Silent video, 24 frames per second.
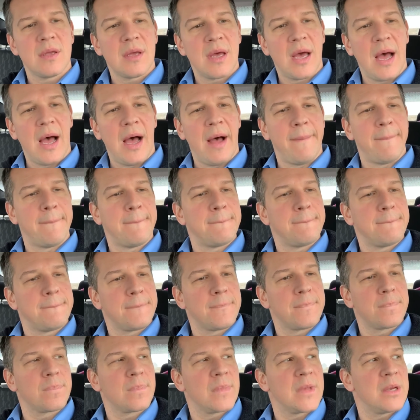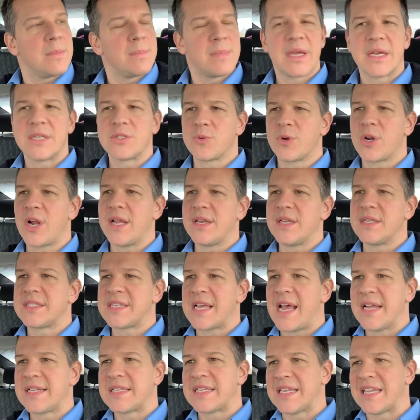Because we're not
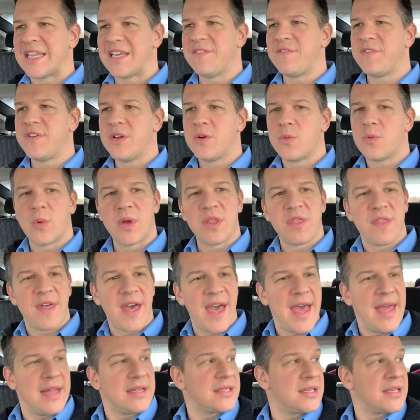designed to live with that.